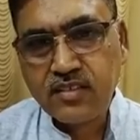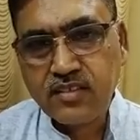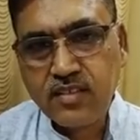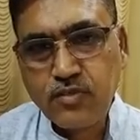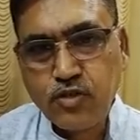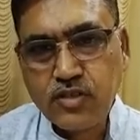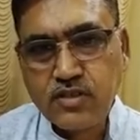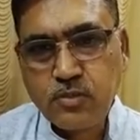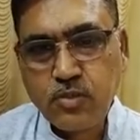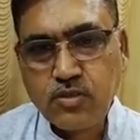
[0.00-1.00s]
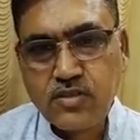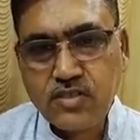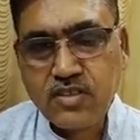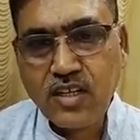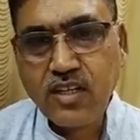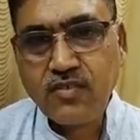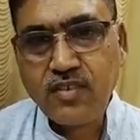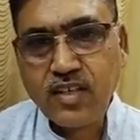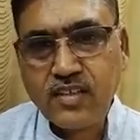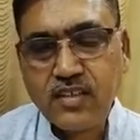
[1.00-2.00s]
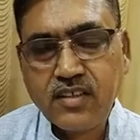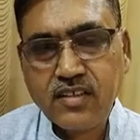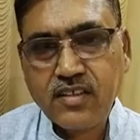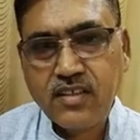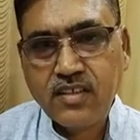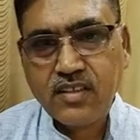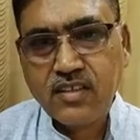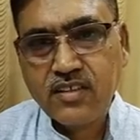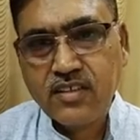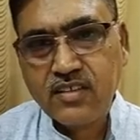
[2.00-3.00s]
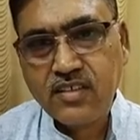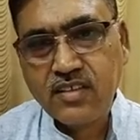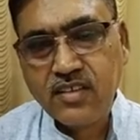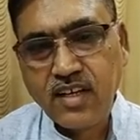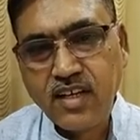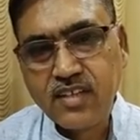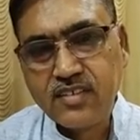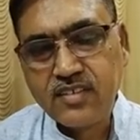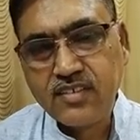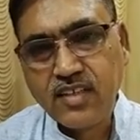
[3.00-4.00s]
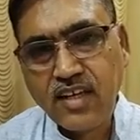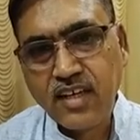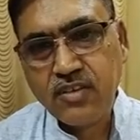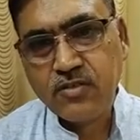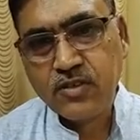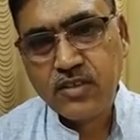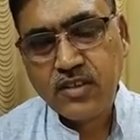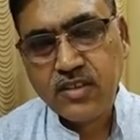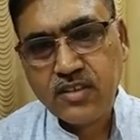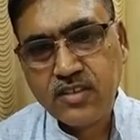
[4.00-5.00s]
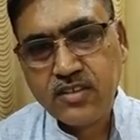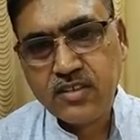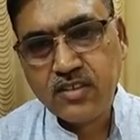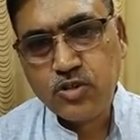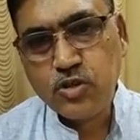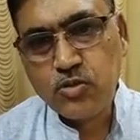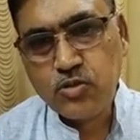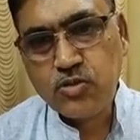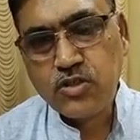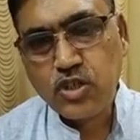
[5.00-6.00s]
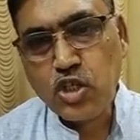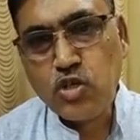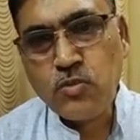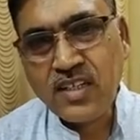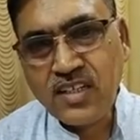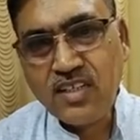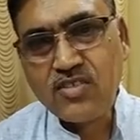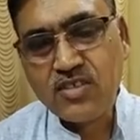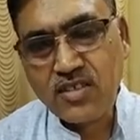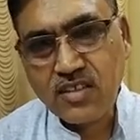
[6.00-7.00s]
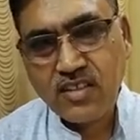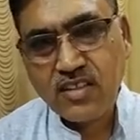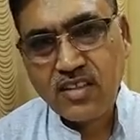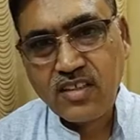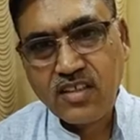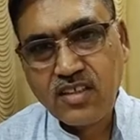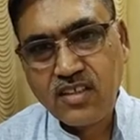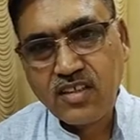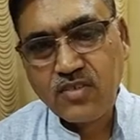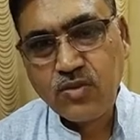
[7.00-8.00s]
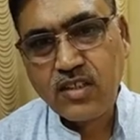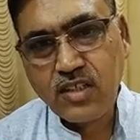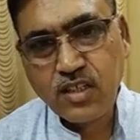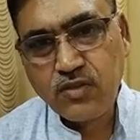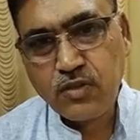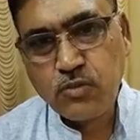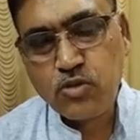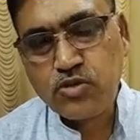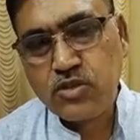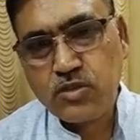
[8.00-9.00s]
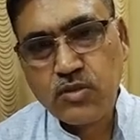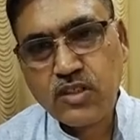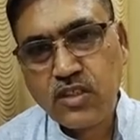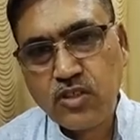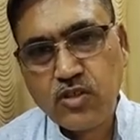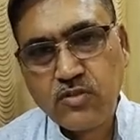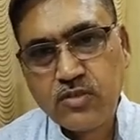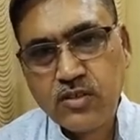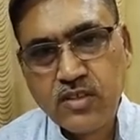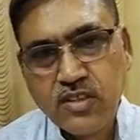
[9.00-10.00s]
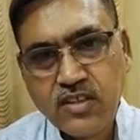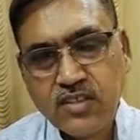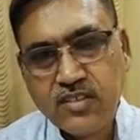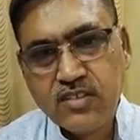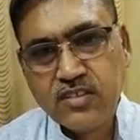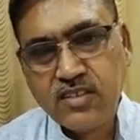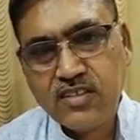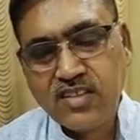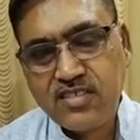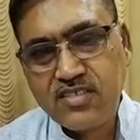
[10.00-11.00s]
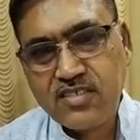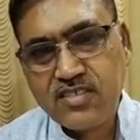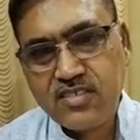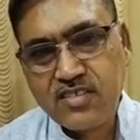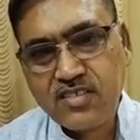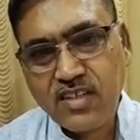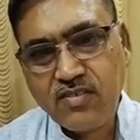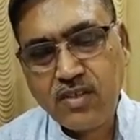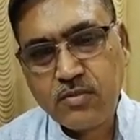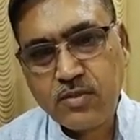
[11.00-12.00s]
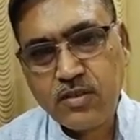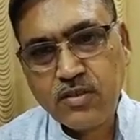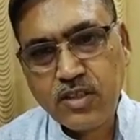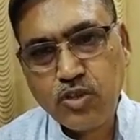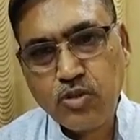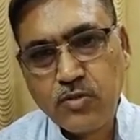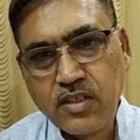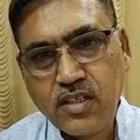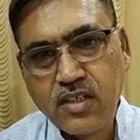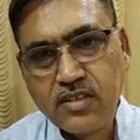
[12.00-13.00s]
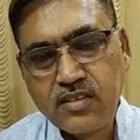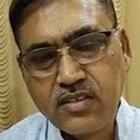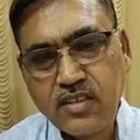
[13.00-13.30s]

they focus upon the style of writing, and they have used human nature, what kind of emotions, what kind of intentions develop in human heart,